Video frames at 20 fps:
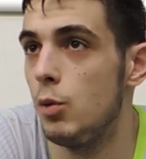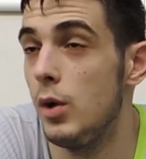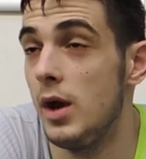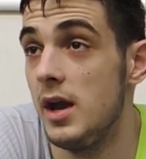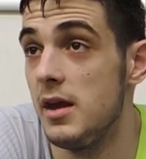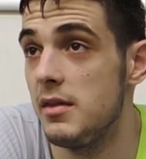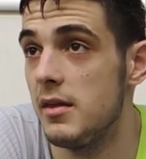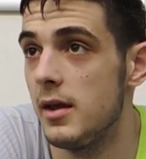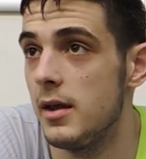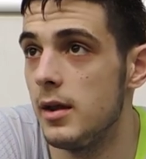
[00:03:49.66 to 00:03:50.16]
a
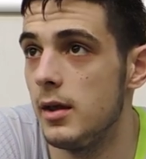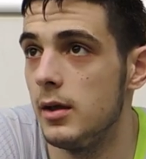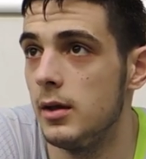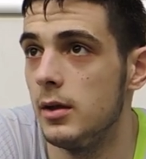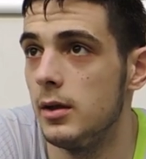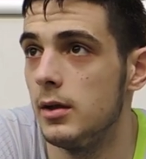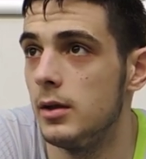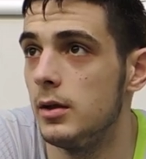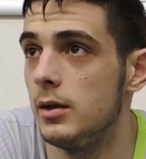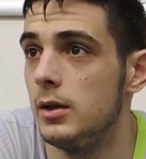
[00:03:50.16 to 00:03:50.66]
way that
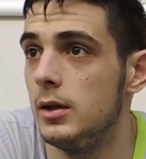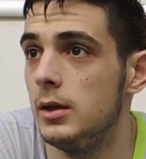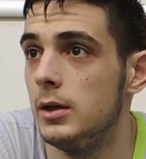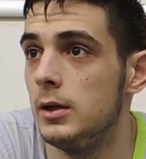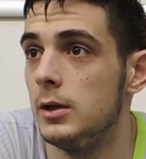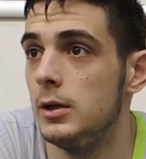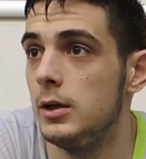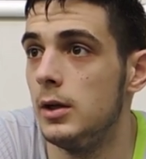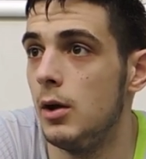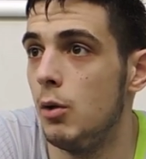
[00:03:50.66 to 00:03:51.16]

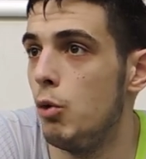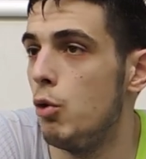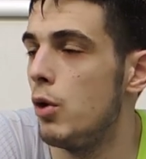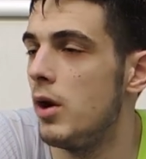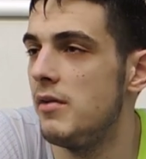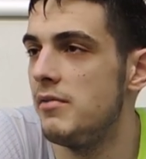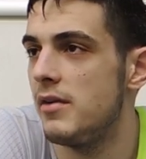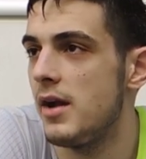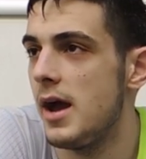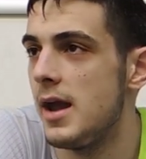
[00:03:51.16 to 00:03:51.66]

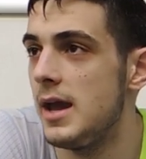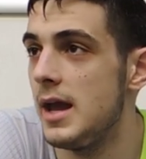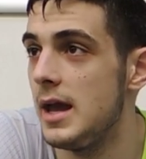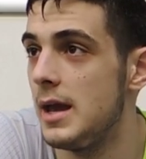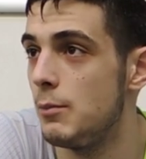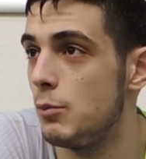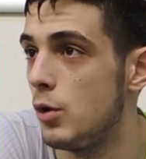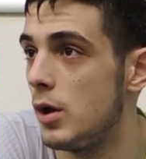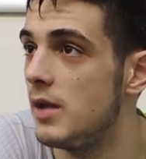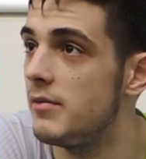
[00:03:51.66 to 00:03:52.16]
wherever I
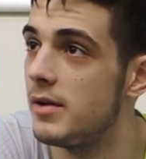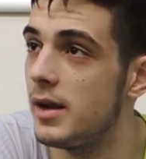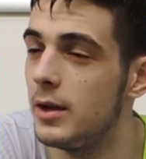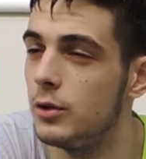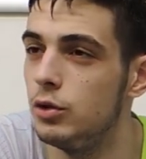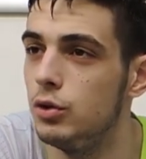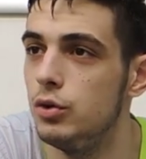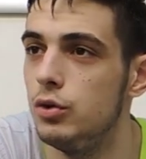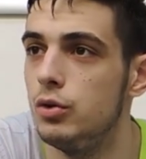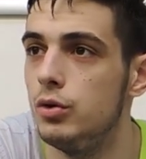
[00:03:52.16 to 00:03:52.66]
am, whatever I
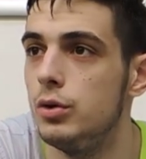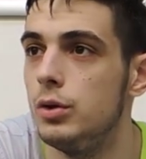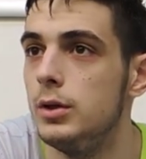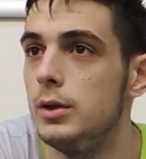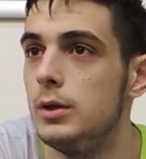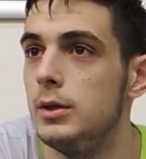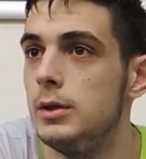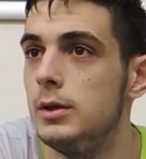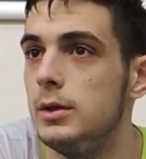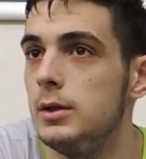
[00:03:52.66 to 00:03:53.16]
do,
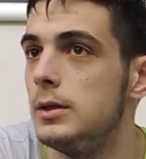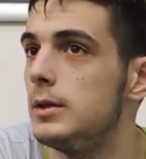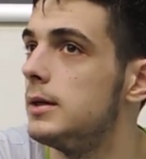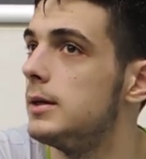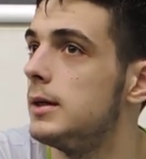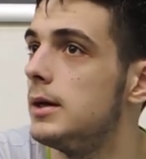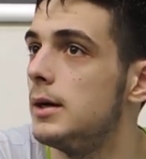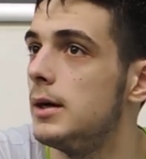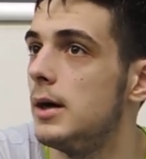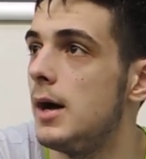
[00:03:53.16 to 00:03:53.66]

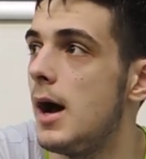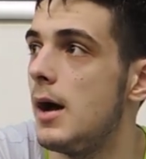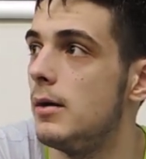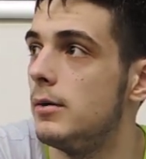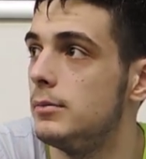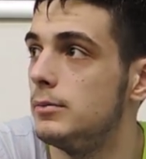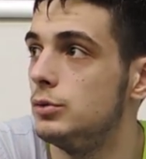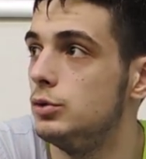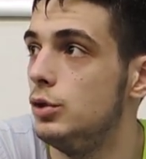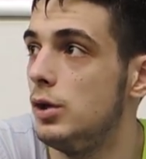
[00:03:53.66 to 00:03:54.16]

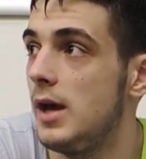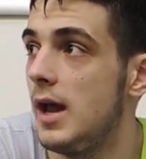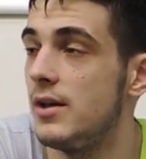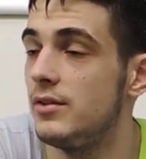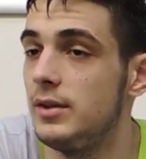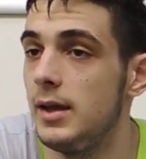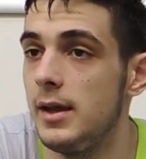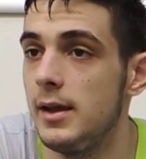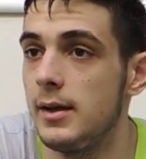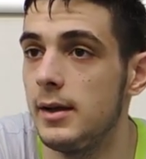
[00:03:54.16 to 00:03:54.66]
you gotta
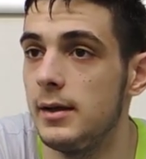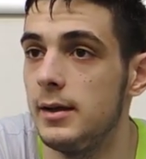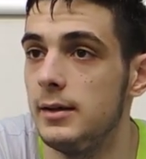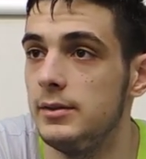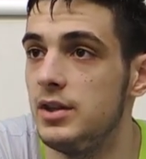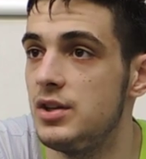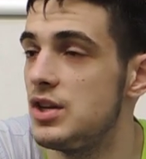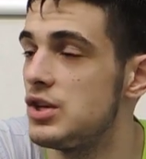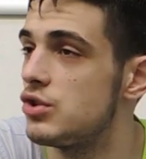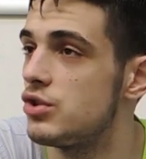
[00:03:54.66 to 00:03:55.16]
take a
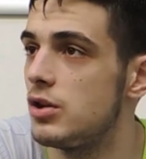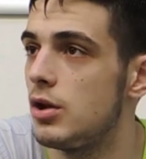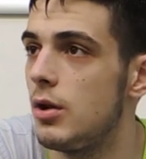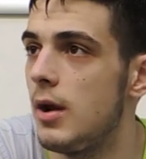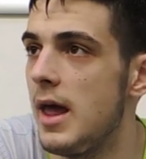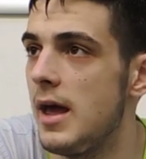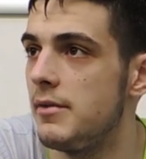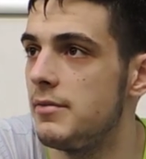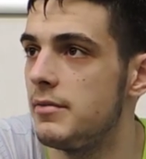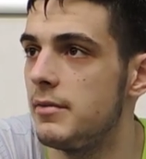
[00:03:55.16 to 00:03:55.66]
decision in your
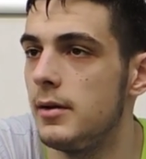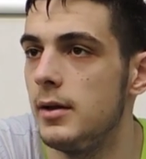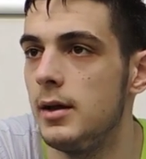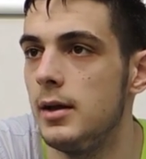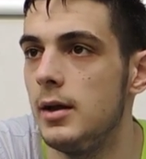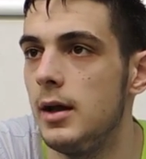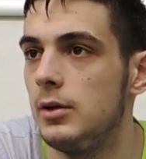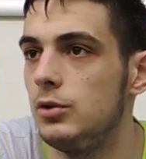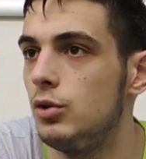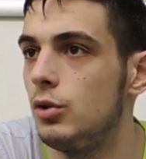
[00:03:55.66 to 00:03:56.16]
life.
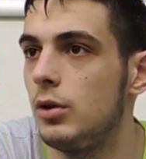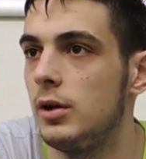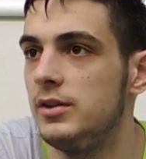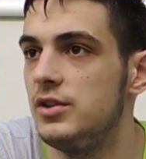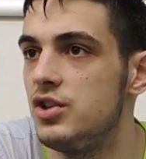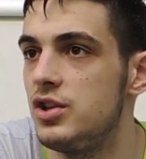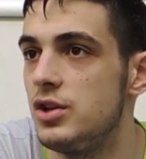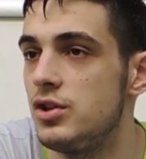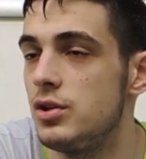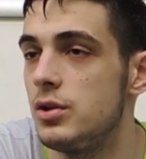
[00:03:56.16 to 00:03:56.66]
I took a
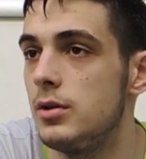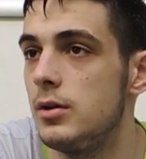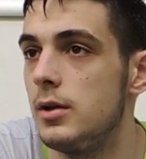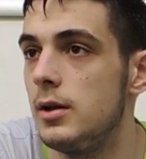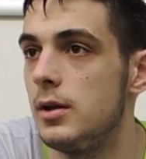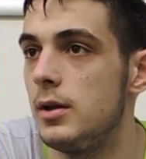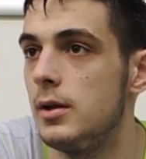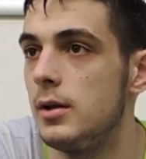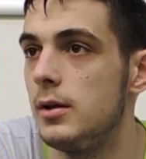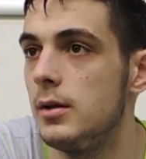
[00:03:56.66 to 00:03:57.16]
decision.
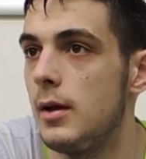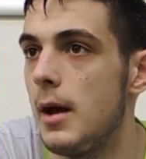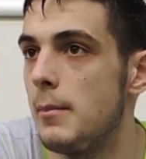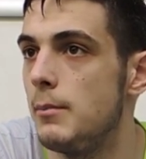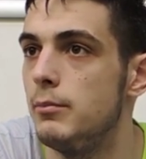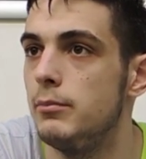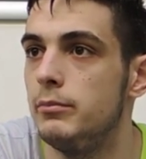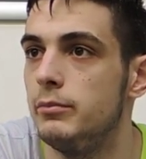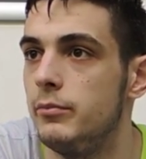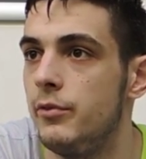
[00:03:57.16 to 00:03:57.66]

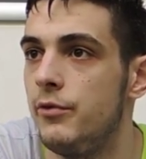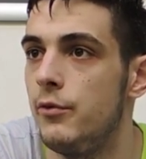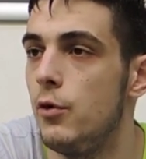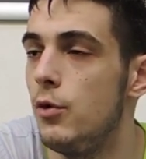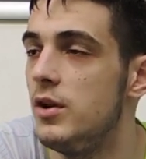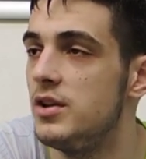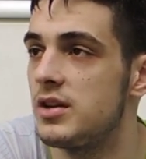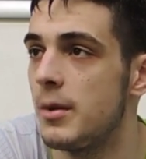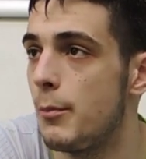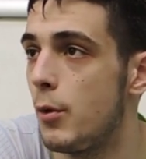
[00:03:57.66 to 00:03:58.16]
I'm
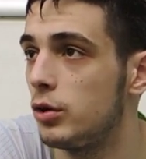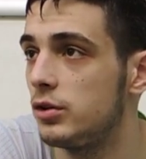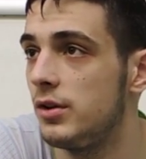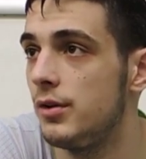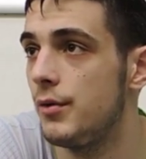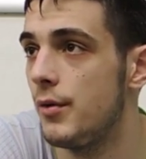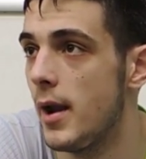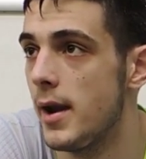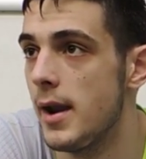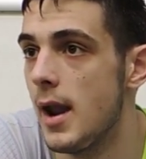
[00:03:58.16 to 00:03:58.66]
fully
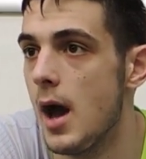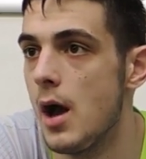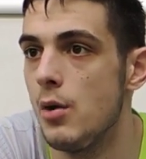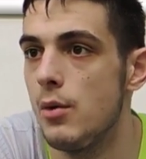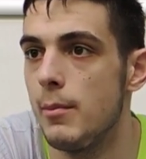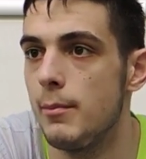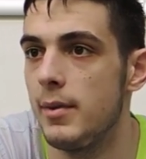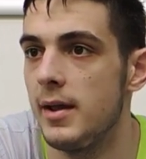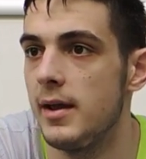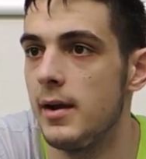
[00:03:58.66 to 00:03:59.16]
supporting it right
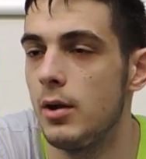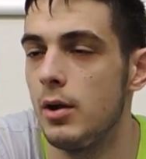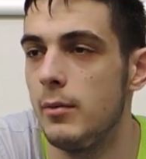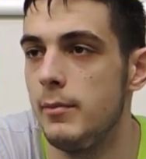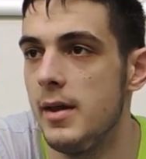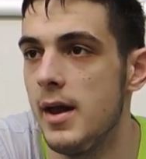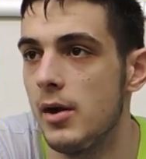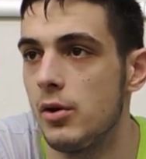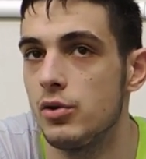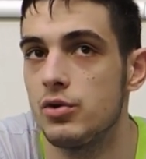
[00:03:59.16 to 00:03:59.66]
now. I'm playing at
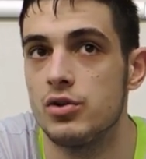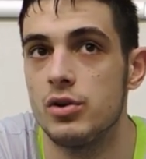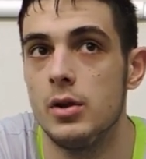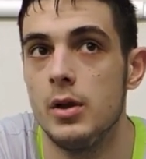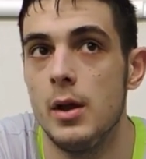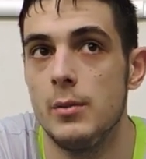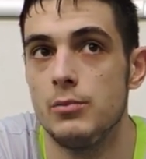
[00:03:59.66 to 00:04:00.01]
Olympiacos,